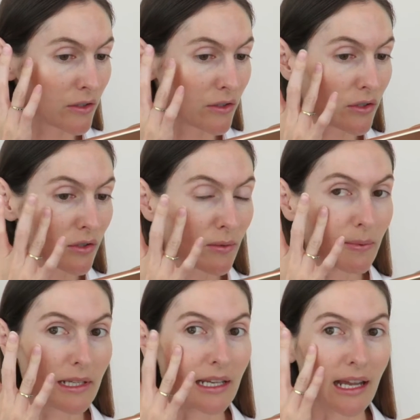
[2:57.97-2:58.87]

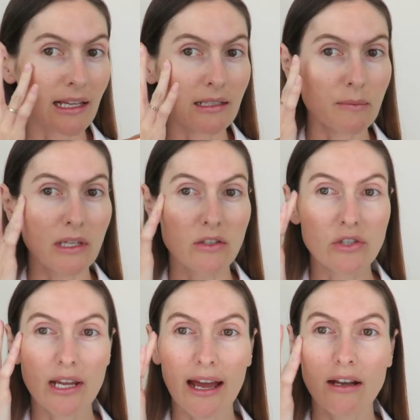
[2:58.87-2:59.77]
super neat because
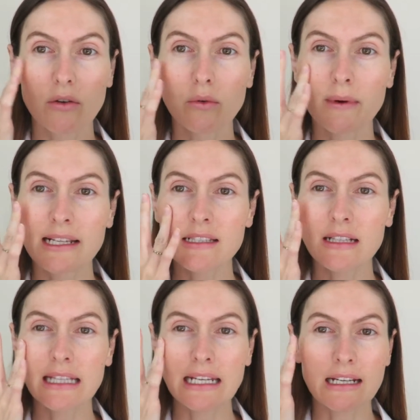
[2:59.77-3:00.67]
you can always
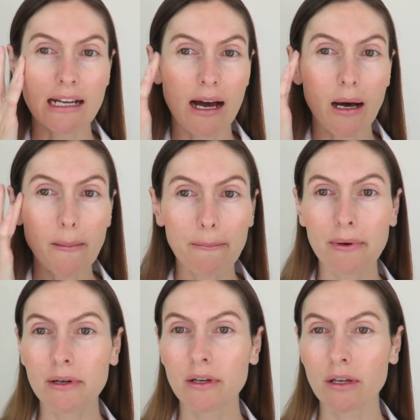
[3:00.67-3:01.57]
clean it up.